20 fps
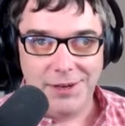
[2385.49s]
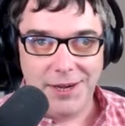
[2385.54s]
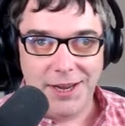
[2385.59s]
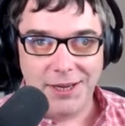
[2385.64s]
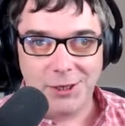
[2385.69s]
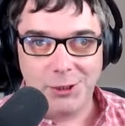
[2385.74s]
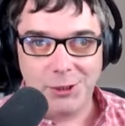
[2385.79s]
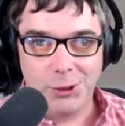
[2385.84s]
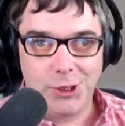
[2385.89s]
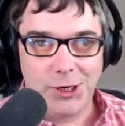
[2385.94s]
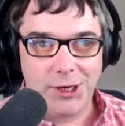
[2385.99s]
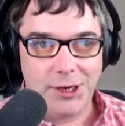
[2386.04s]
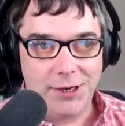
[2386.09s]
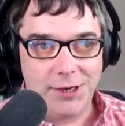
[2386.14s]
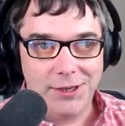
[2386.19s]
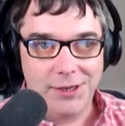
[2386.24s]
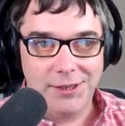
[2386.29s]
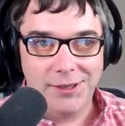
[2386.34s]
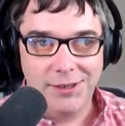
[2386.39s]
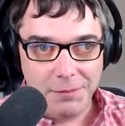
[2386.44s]
Next
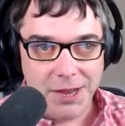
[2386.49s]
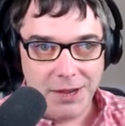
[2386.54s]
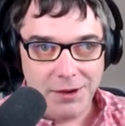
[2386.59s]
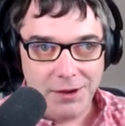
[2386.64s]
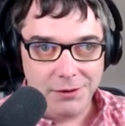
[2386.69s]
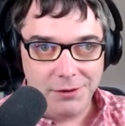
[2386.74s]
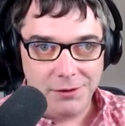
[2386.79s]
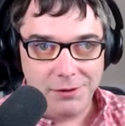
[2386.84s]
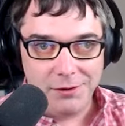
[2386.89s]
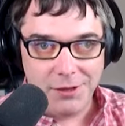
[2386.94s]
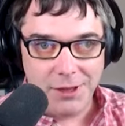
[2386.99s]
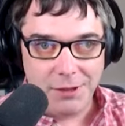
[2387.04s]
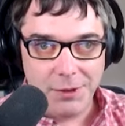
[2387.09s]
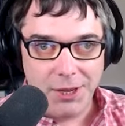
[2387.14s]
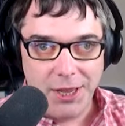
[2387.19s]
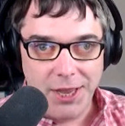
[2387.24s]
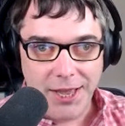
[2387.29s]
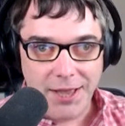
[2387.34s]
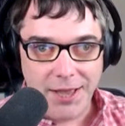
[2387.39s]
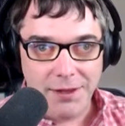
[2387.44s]
check, amount that
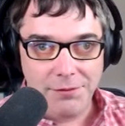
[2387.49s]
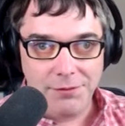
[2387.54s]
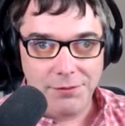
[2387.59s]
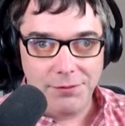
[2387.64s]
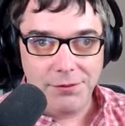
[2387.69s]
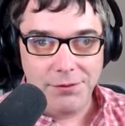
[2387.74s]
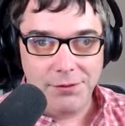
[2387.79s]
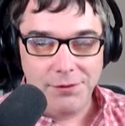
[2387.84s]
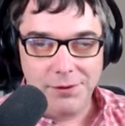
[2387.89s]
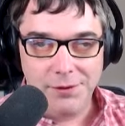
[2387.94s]
we have